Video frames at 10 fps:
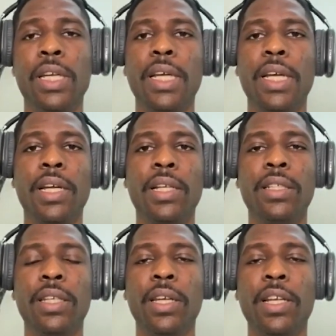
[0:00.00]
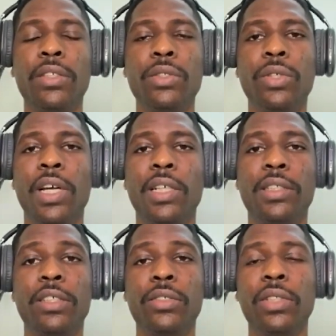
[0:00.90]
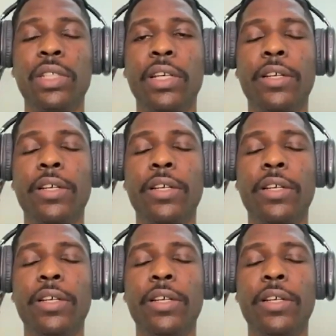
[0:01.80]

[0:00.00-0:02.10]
and they had no access to that.